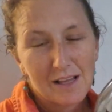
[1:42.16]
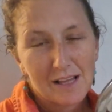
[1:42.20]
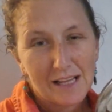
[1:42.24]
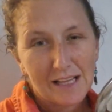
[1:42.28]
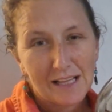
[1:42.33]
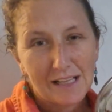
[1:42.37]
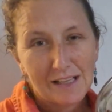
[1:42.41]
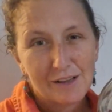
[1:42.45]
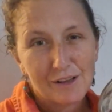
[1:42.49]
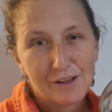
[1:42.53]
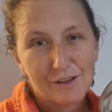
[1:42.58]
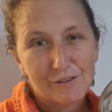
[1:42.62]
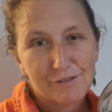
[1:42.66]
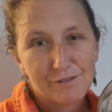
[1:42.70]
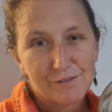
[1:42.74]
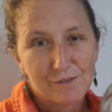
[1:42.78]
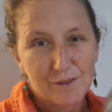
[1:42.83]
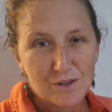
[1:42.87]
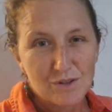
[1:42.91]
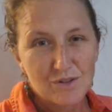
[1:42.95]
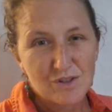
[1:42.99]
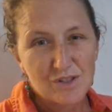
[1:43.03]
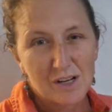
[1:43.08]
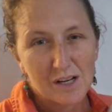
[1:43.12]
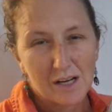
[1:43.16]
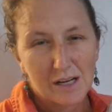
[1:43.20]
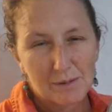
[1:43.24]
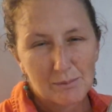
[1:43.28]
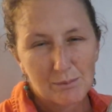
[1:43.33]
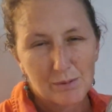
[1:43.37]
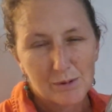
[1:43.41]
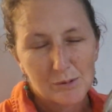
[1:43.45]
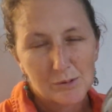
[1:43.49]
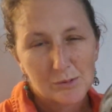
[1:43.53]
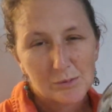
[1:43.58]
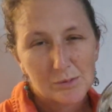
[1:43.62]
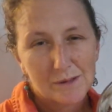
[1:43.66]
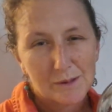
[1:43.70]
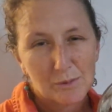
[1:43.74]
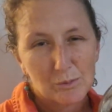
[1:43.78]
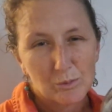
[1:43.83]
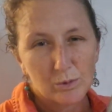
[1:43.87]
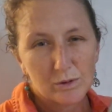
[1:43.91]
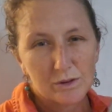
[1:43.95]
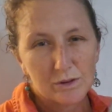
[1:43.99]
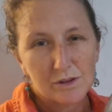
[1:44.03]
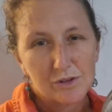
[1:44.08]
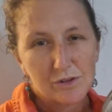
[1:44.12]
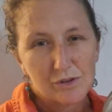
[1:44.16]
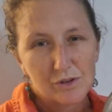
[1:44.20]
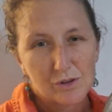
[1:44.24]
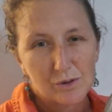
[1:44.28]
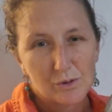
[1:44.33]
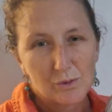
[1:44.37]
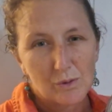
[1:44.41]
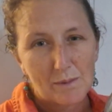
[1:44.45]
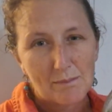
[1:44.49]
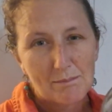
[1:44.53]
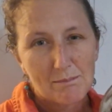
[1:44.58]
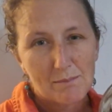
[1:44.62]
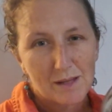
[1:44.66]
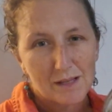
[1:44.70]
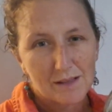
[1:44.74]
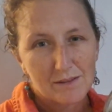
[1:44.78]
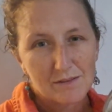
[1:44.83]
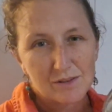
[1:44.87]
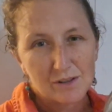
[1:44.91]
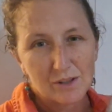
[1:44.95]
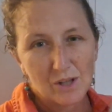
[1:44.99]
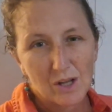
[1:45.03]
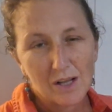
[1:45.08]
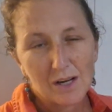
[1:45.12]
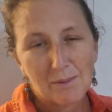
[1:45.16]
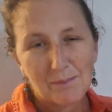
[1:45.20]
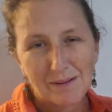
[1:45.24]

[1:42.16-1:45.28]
in the future, I probably wouldn't do a mixed lot.